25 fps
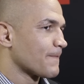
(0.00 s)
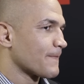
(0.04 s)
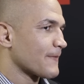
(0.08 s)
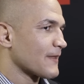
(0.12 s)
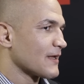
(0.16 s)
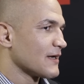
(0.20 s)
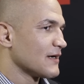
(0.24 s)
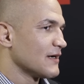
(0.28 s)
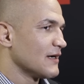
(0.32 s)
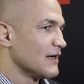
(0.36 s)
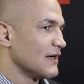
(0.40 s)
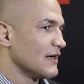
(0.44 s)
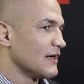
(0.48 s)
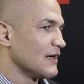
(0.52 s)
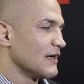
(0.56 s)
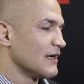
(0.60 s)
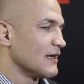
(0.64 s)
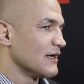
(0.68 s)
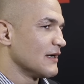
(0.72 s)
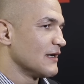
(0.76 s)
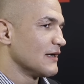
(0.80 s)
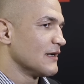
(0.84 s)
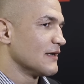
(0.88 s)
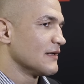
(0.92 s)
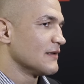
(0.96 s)

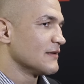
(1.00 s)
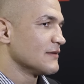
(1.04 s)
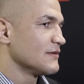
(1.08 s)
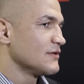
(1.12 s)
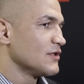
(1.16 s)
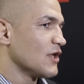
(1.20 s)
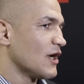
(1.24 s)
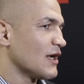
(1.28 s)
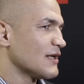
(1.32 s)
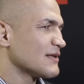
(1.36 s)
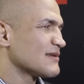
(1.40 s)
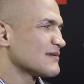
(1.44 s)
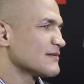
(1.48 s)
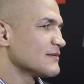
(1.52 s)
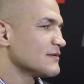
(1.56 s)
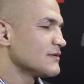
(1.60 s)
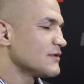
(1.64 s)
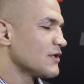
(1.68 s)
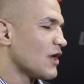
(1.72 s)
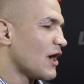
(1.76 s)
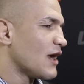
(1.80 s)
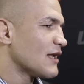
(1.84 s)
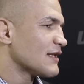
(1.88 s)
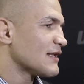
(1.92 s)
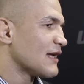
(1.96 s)
Uh, not
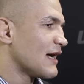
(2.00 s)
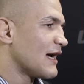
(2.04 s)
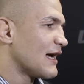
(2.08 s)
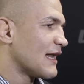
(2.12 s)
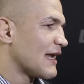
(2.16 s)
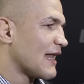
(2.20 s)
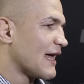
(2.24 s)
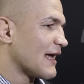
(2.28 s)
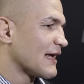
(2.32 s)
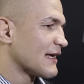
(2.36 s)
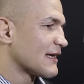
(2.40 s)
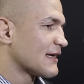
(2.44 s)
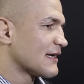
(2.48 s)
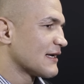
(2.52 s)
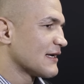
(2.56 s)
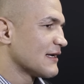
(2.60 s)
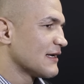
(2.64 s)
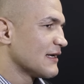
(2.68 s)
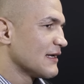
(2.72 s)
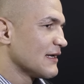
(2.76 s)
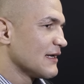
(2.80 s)
not uh, like